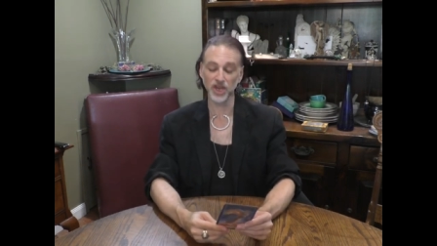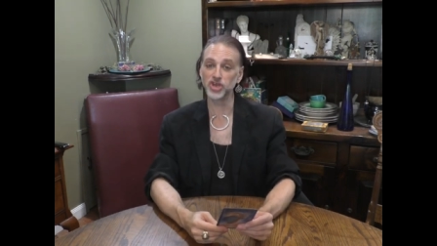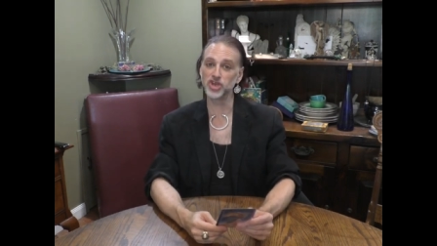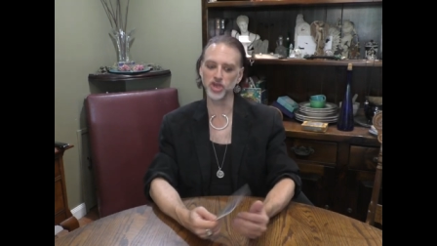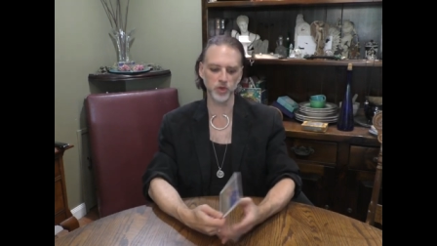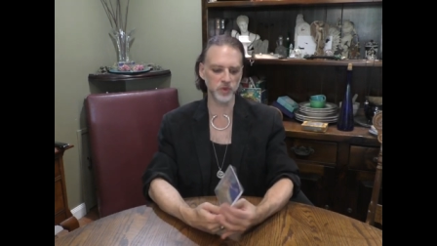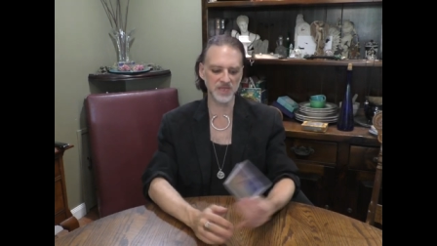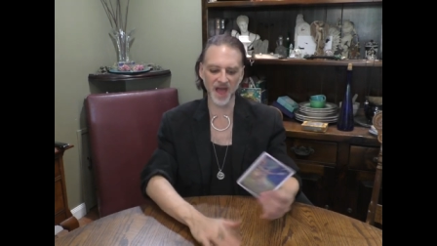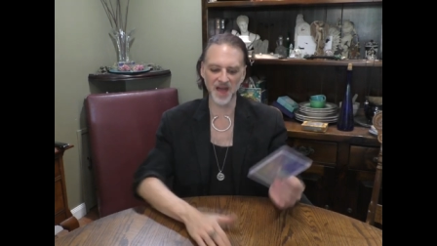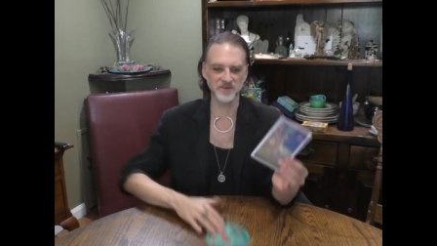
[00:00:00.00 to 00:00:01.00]
New
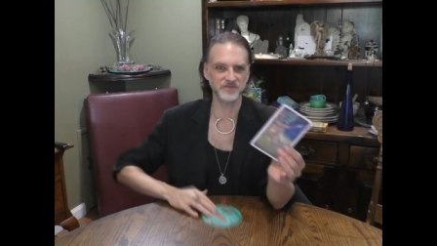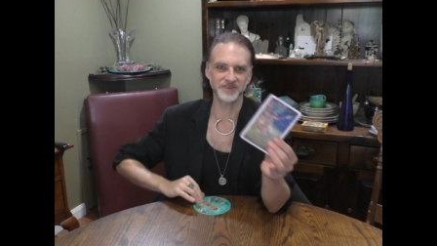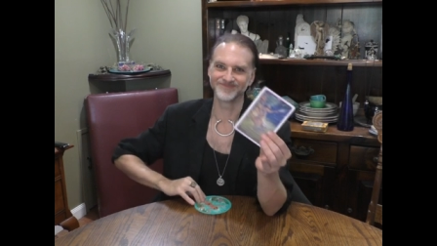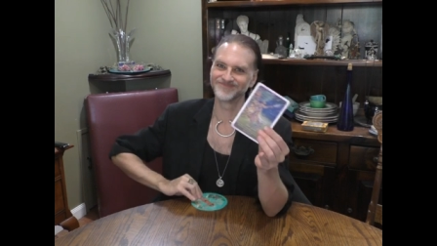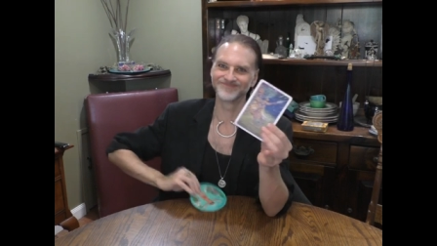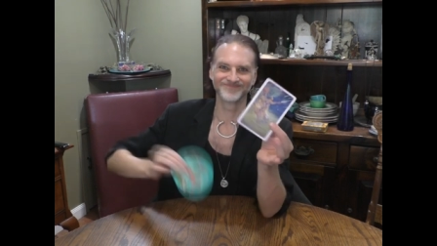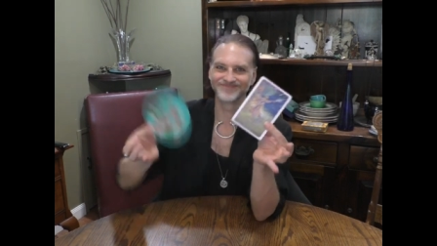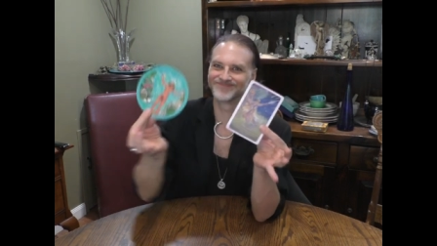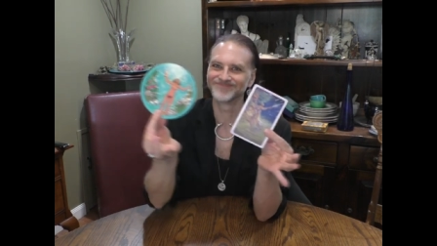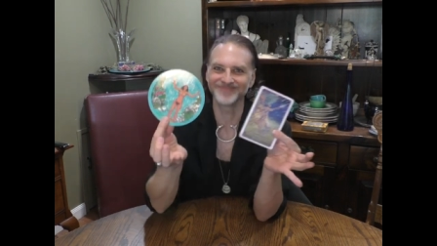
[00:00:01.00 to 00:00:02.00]
love.
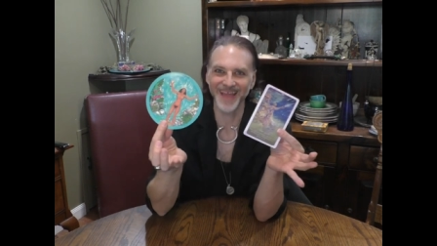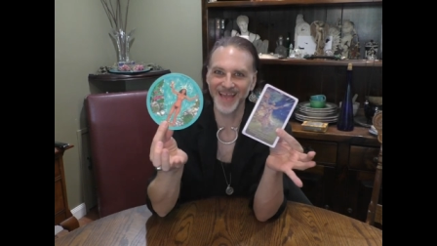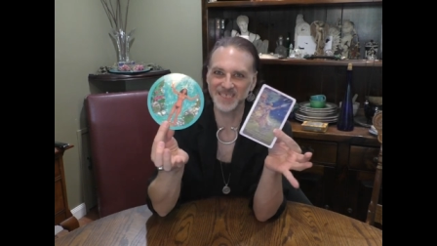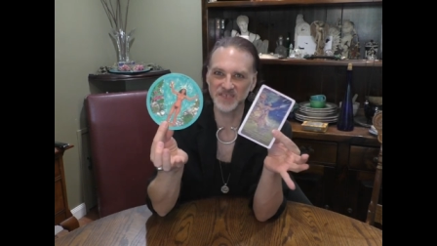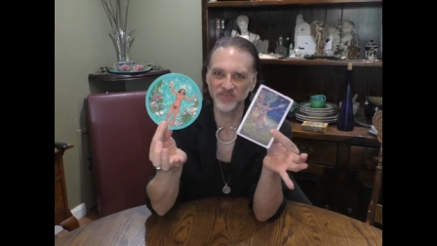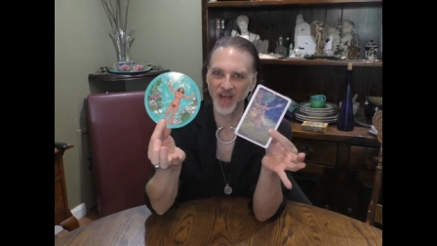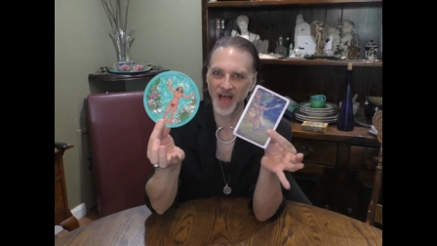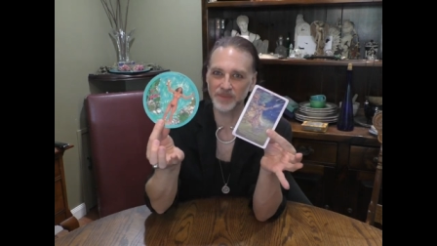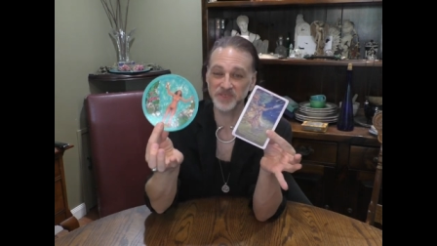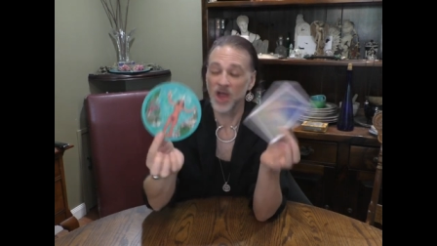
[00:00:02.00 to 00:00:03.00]
Ace of
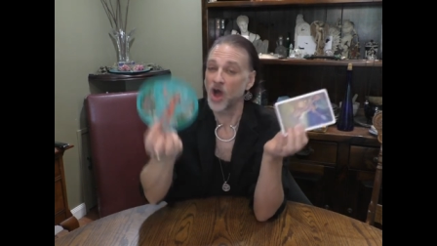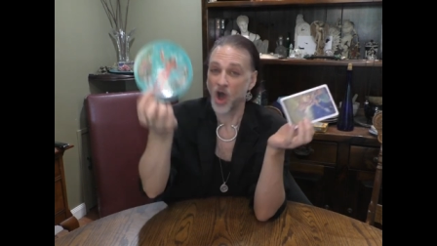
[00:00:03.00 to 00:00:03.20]
Cups,